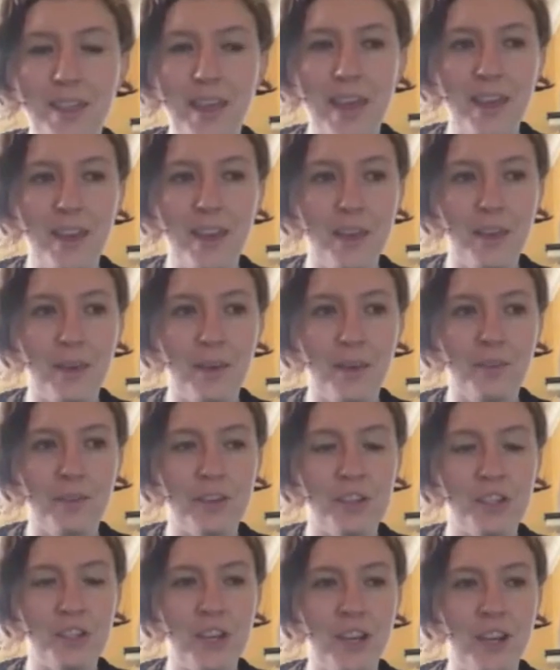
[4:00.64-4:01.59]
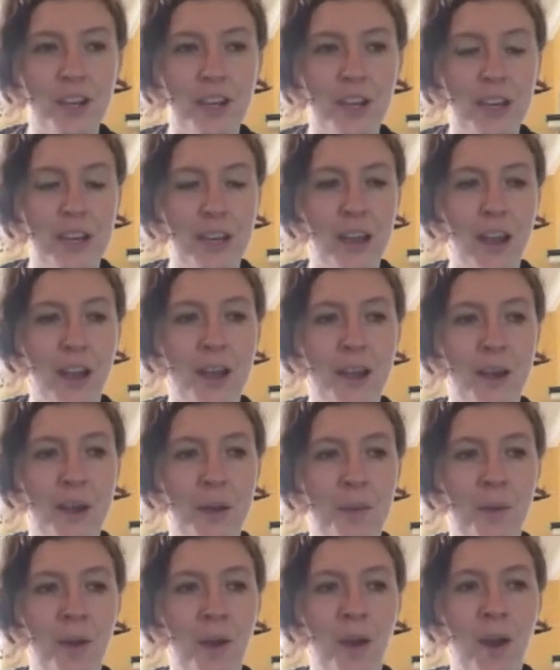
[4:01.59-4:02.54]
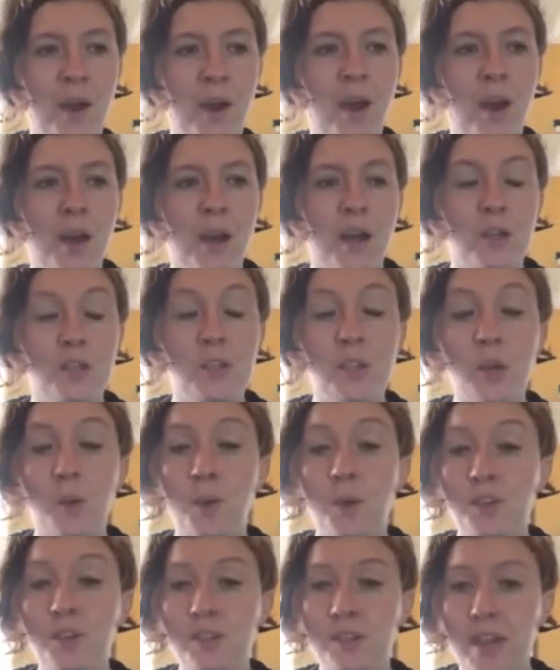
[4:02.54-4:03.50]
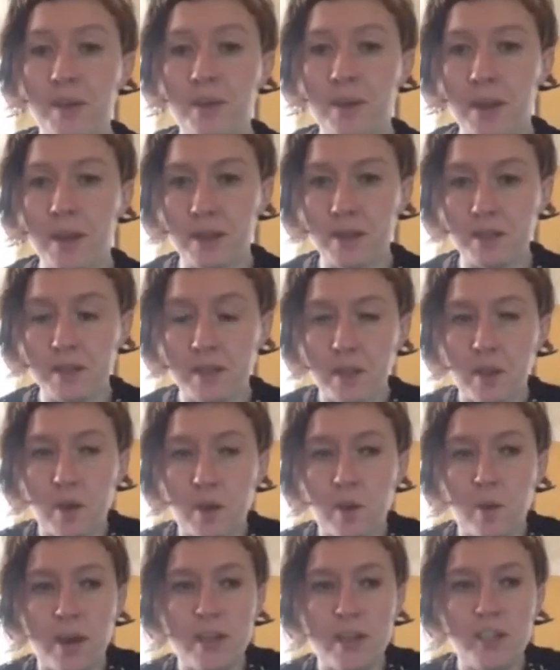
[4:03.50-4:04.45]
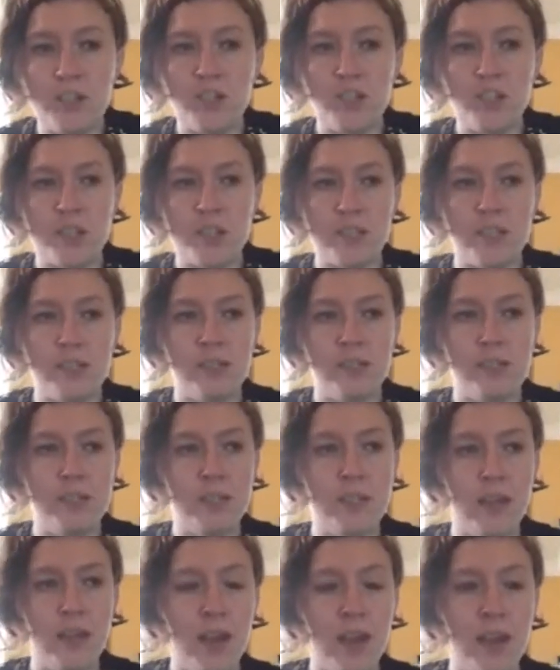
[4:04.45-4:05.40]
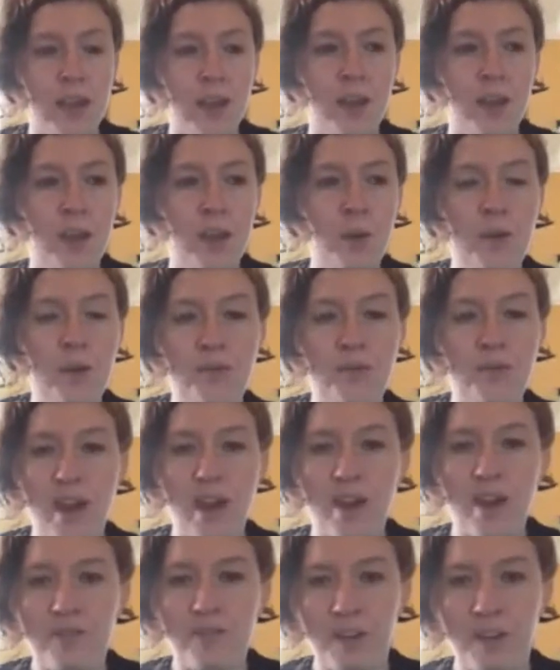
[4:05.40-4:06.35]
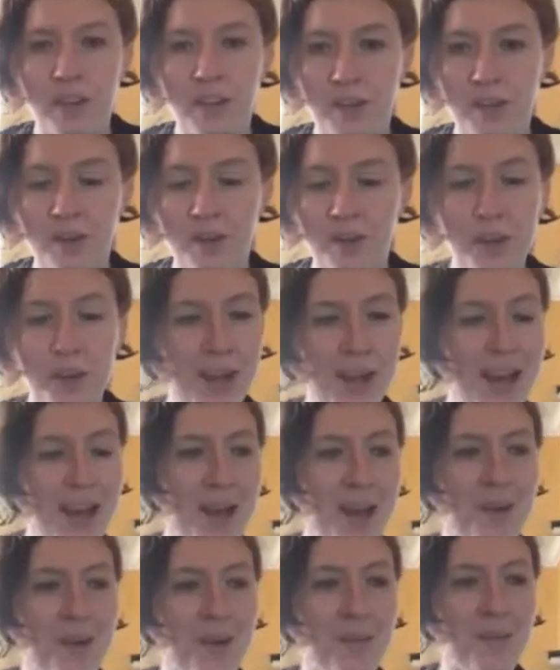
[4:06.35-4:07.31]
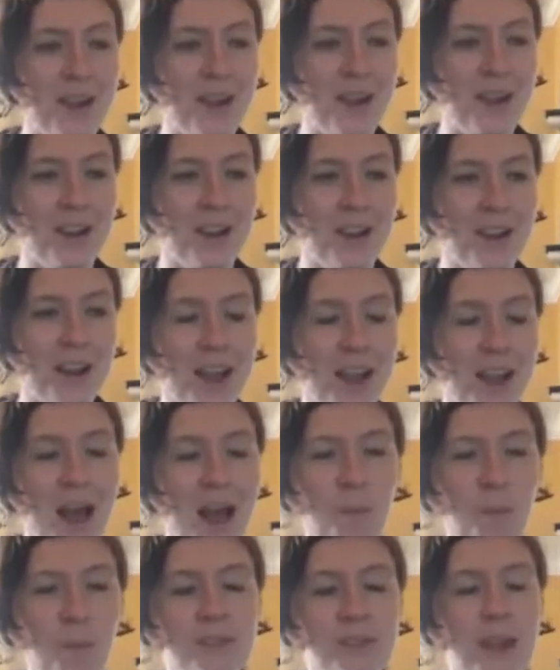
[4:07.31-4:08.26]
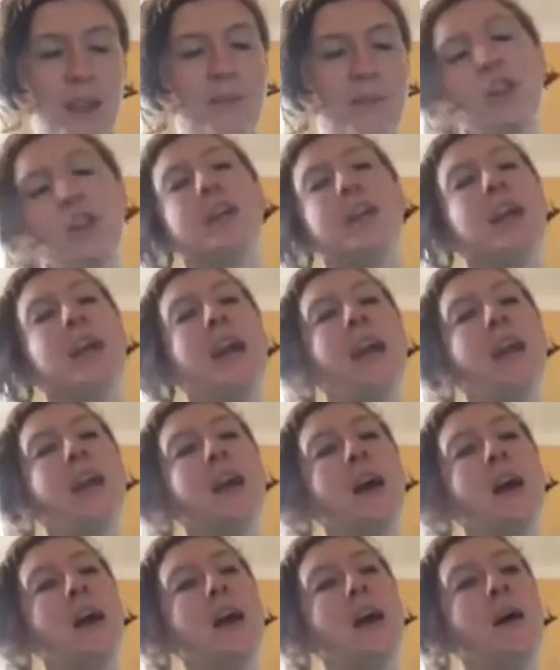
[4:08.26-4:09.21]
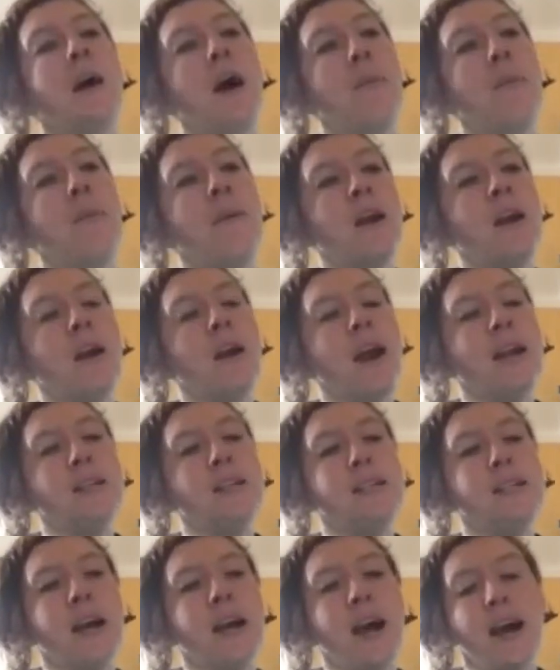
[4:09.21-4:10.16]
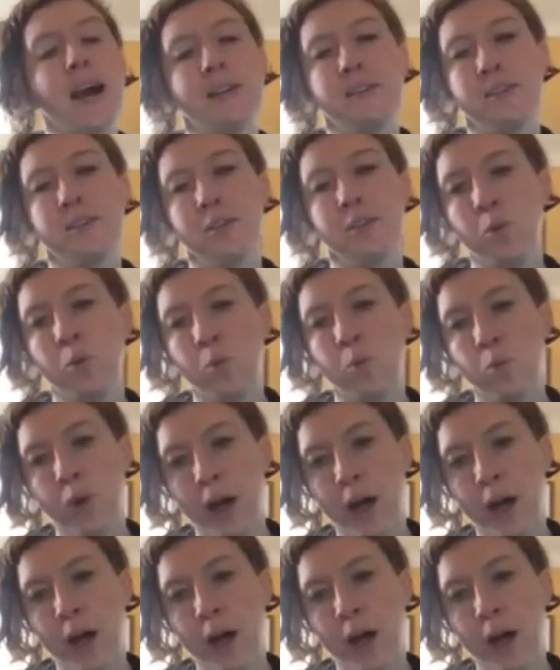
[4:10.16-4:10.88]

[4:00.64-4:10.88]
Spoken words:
Thank you for sharing. So we'll just get right into the questions that we've got for you that are going to kind of help us kind of create a better idea as to